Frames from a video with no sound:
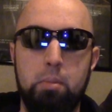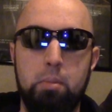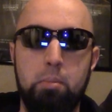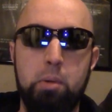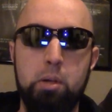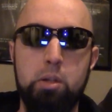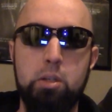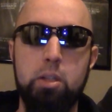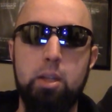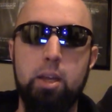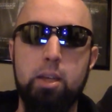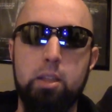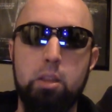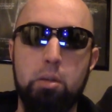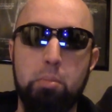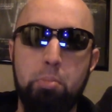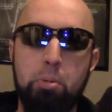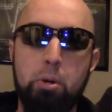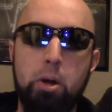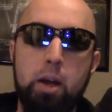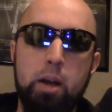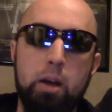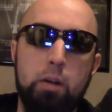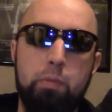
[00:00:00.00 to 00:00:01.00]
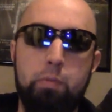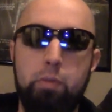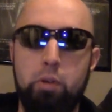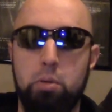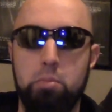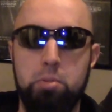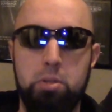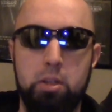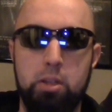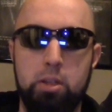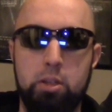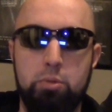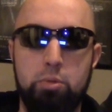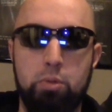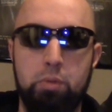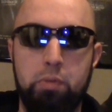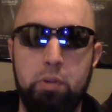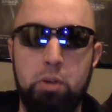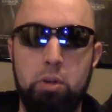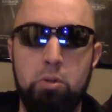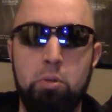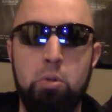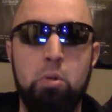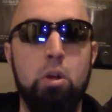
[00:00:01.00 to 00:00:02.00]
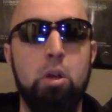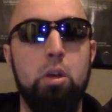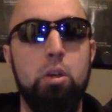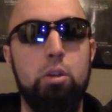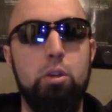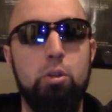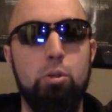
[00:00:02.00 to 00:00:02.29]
Much like the prior films in this review,